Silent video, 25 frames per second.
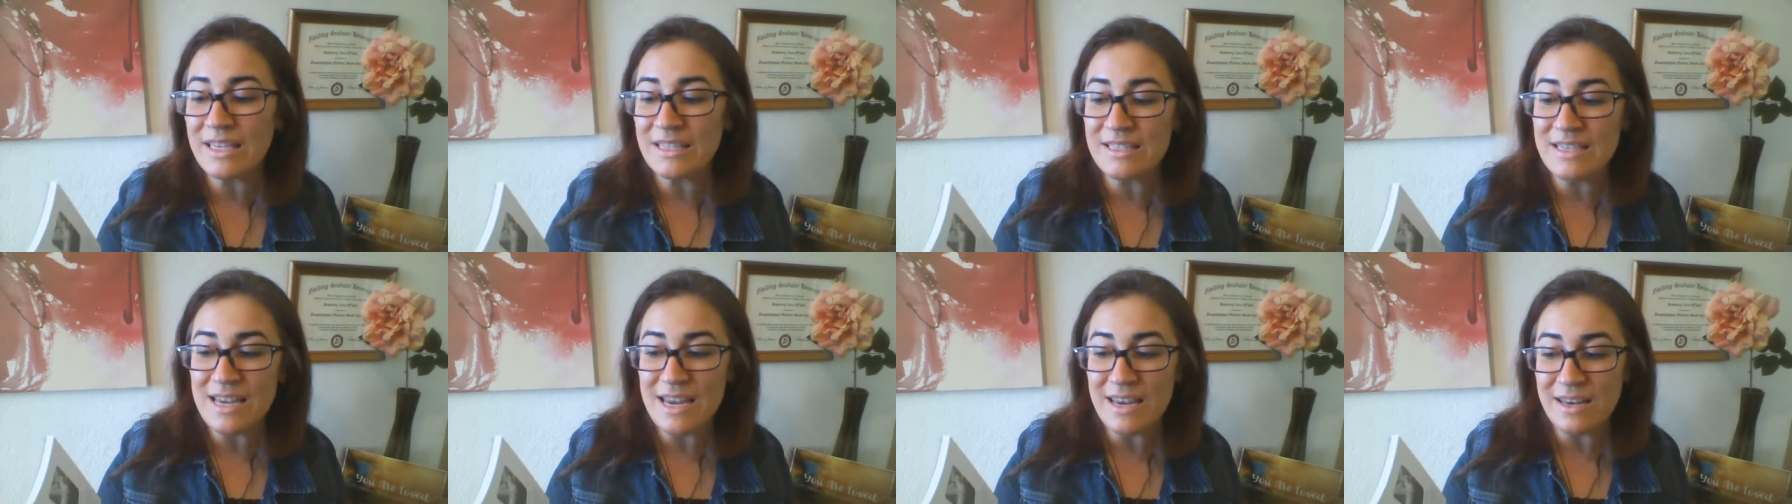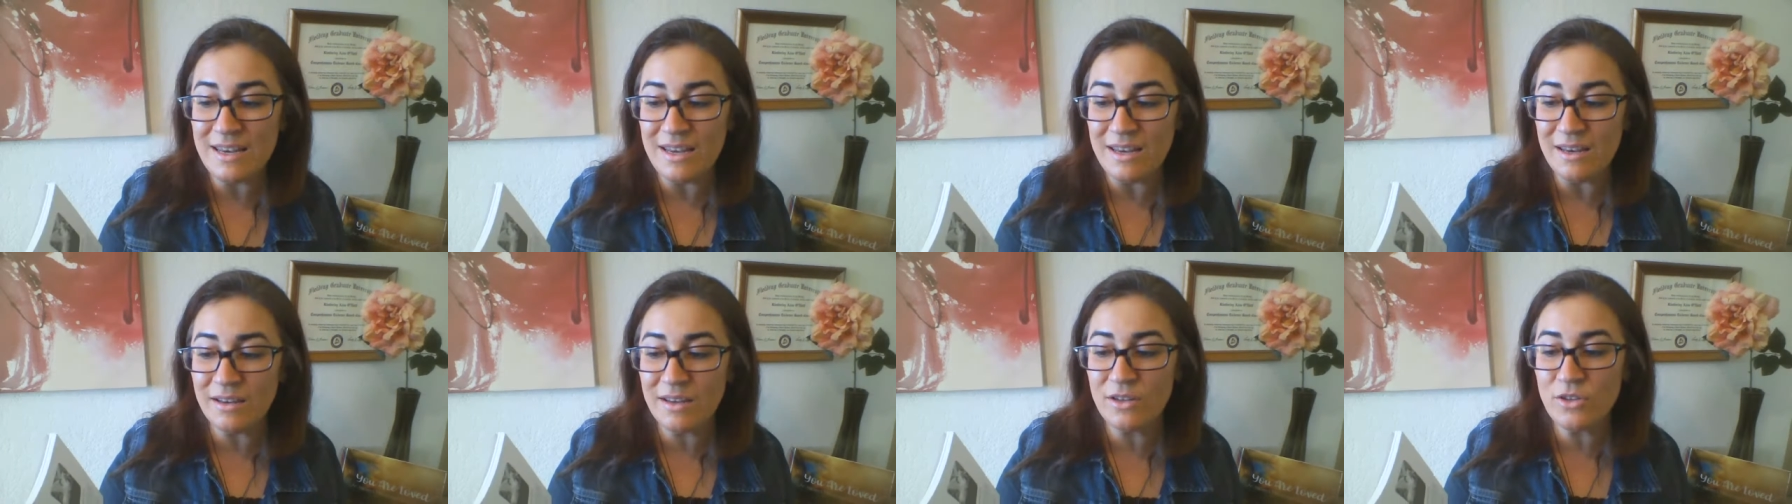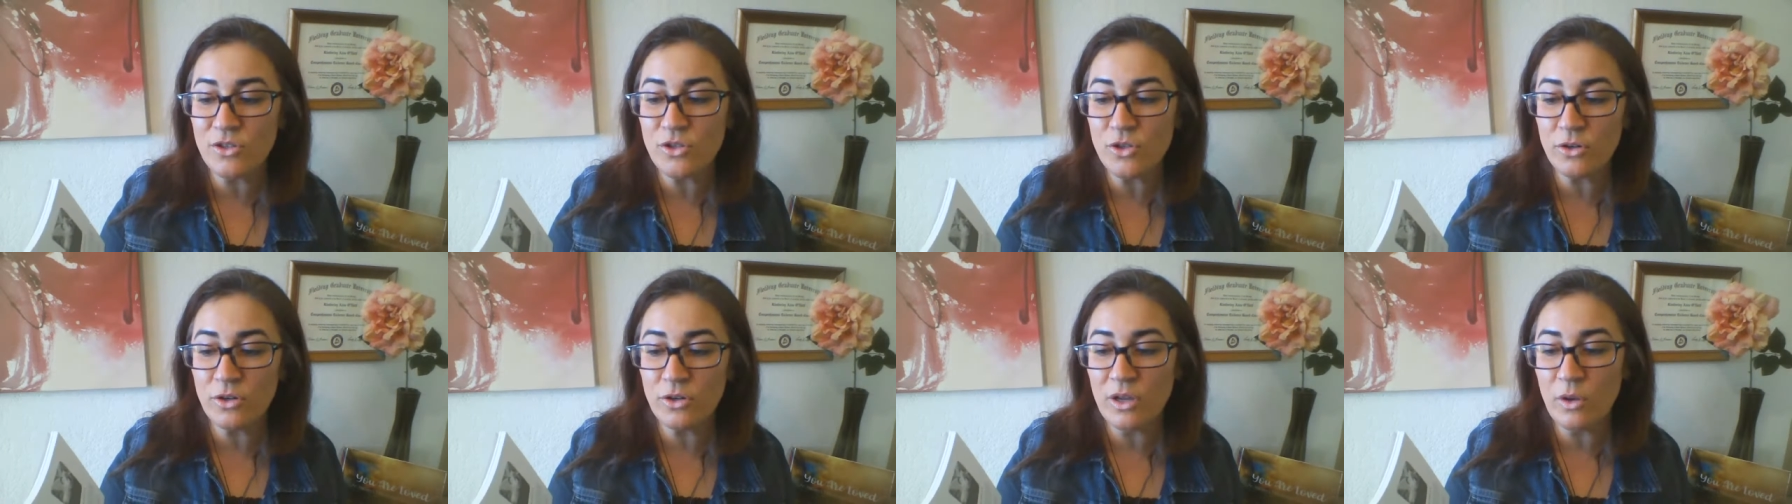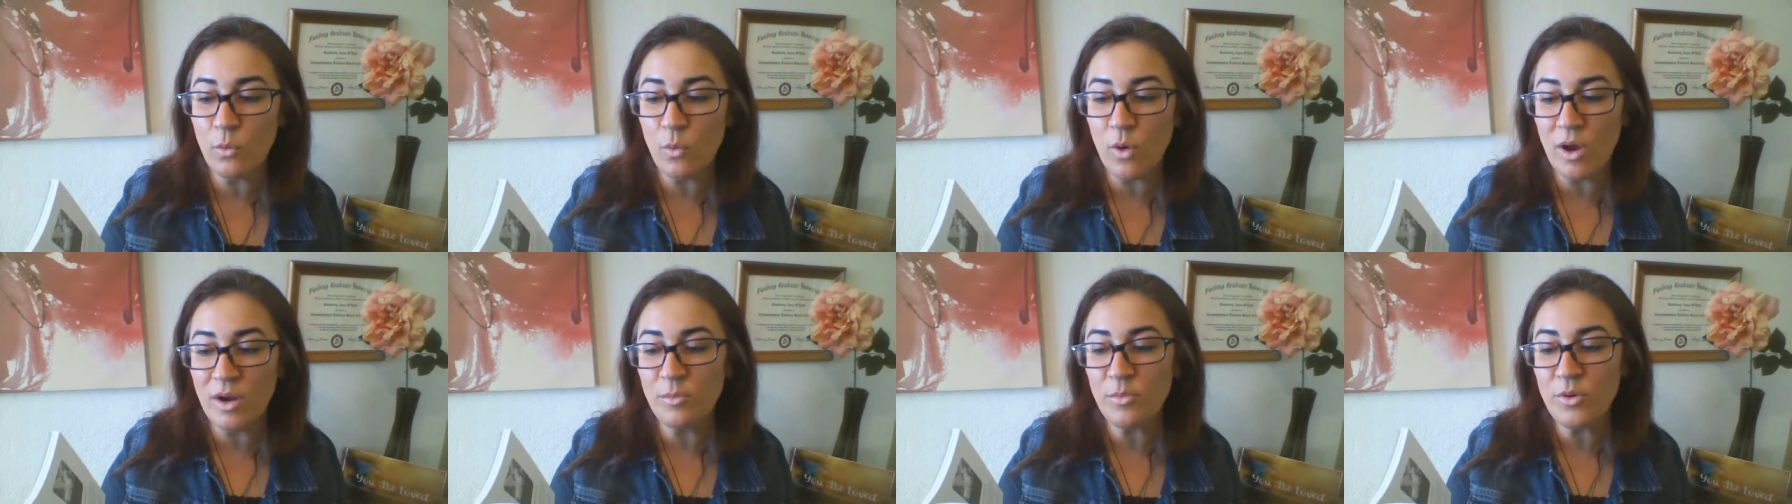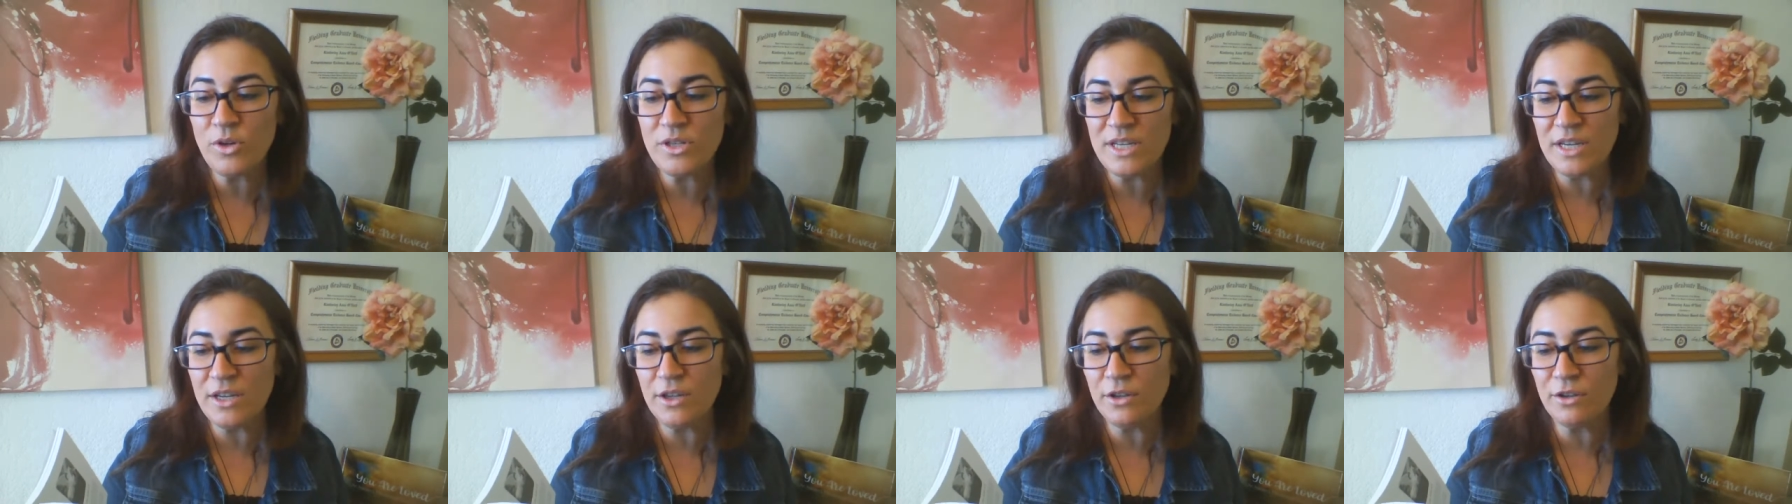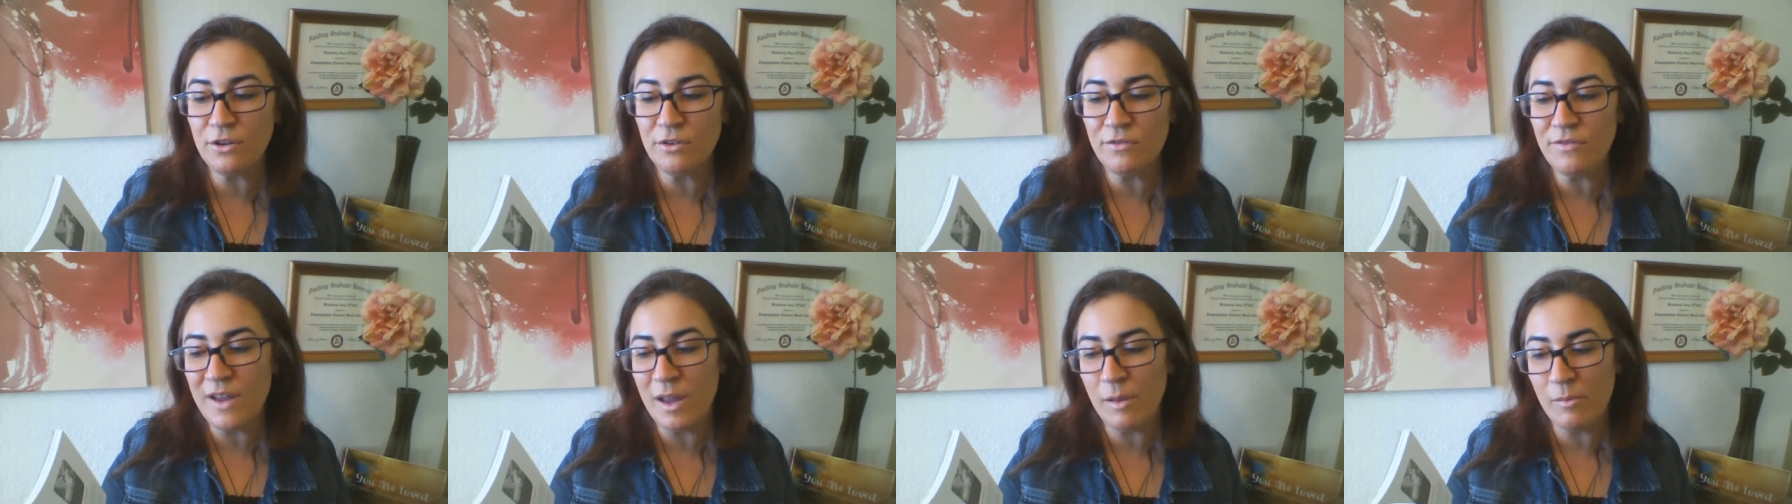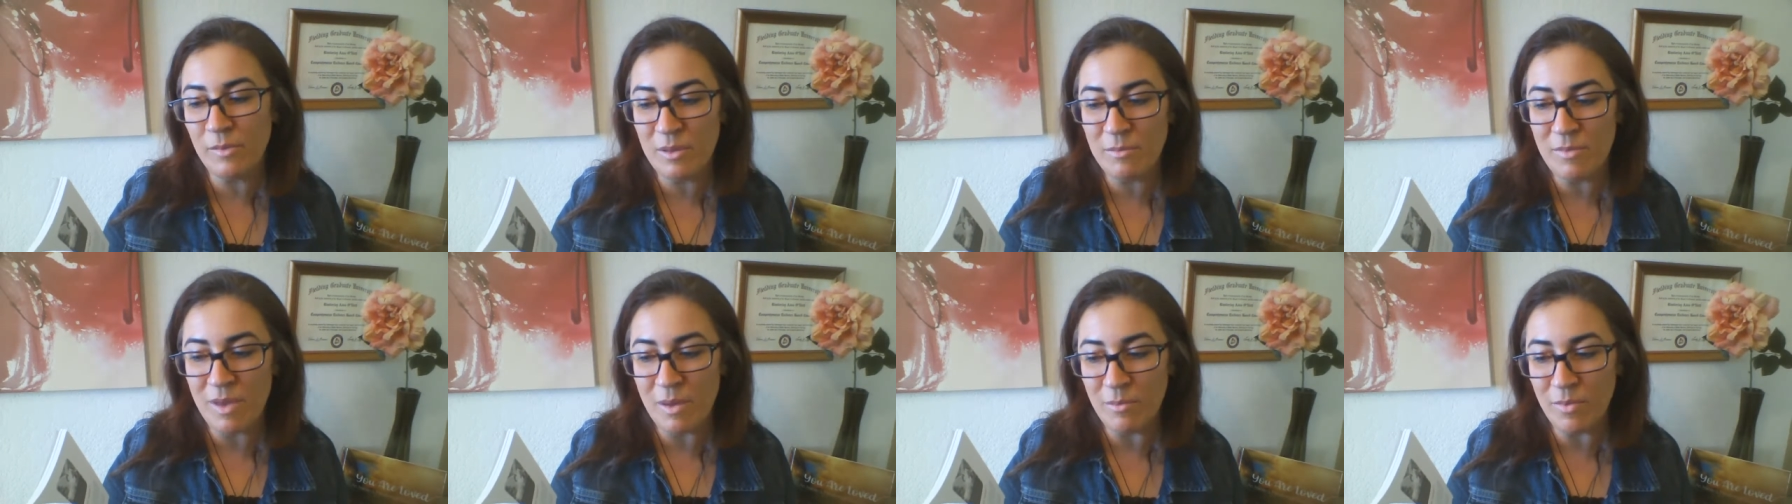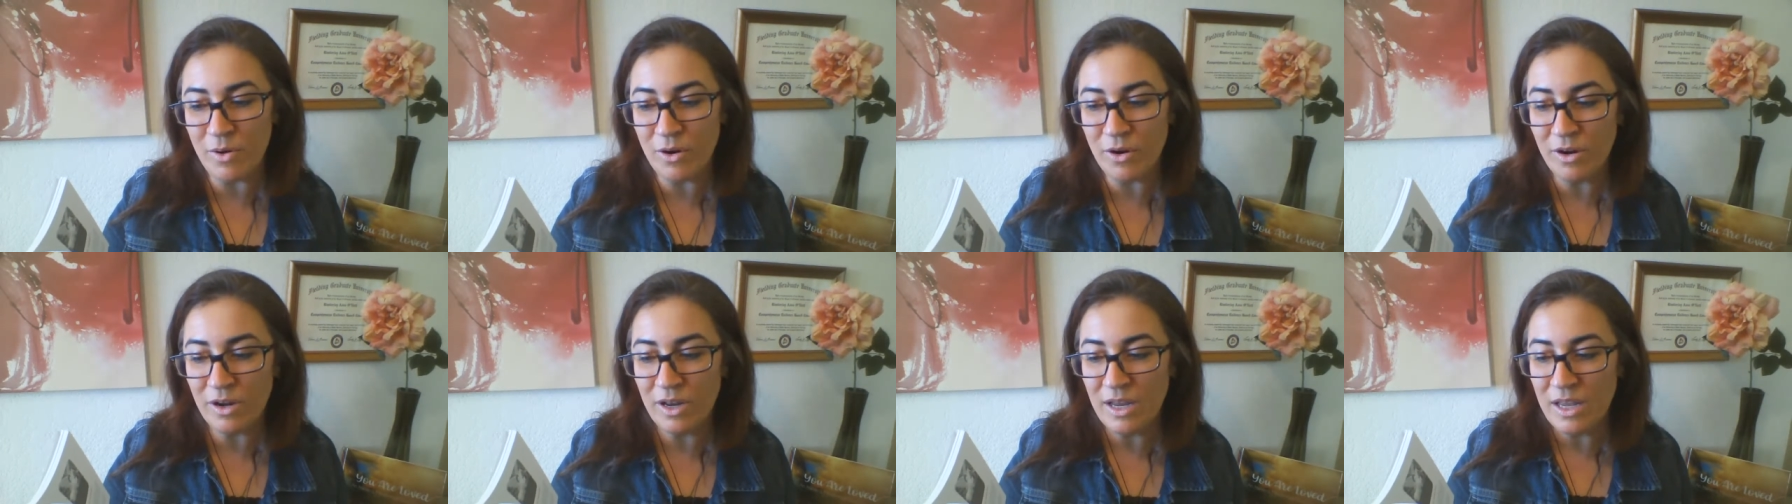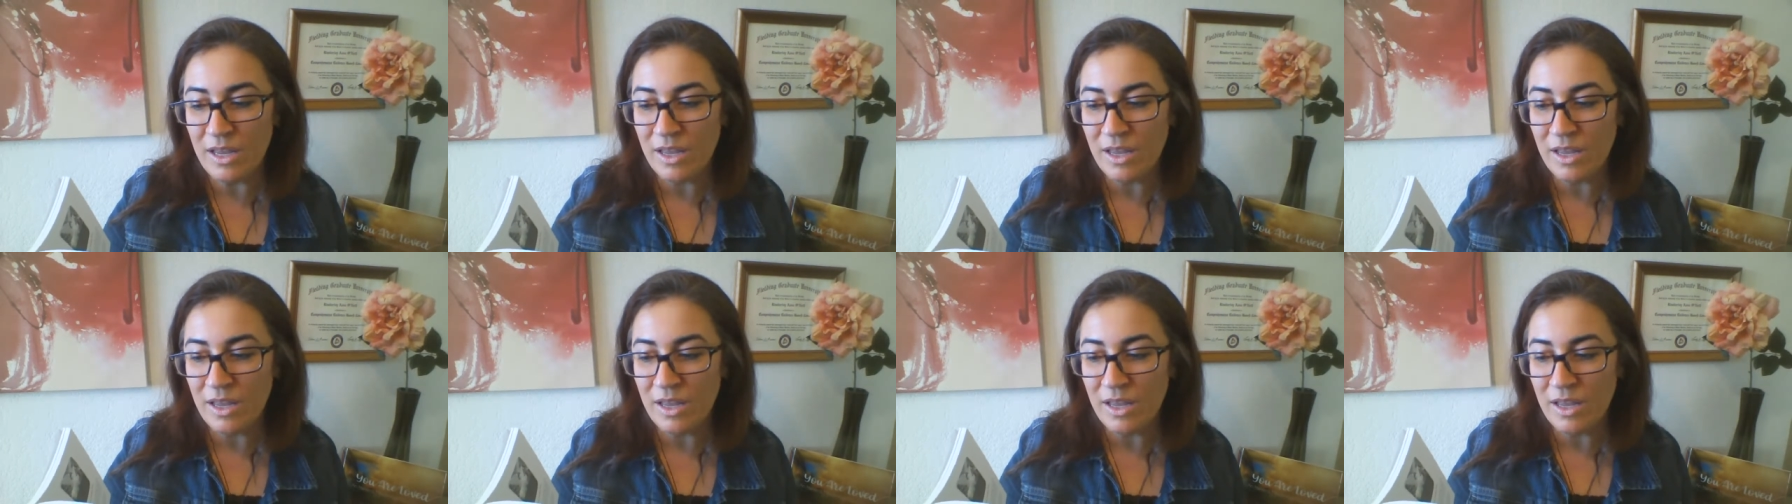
is needed concerning one particular family member.